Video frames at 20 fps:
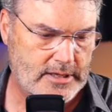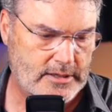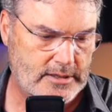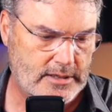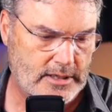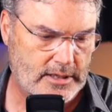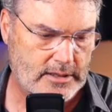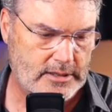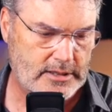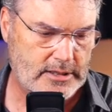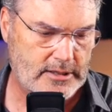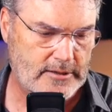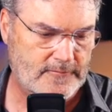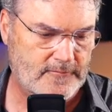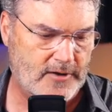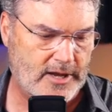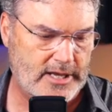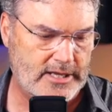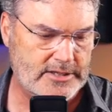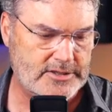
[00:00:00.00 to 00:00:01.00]
then any
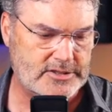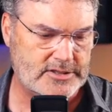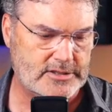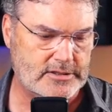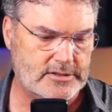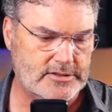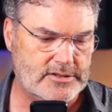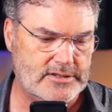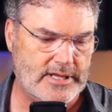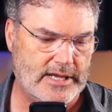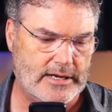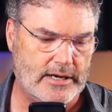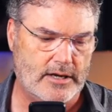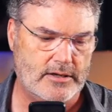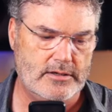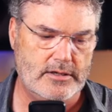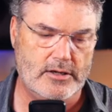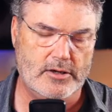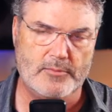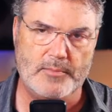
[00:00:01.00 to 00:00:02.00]
devices that
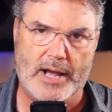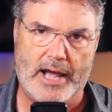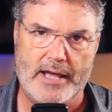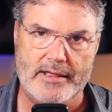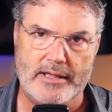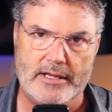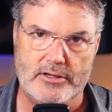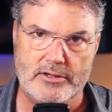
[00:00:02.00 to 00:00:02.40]
are nearby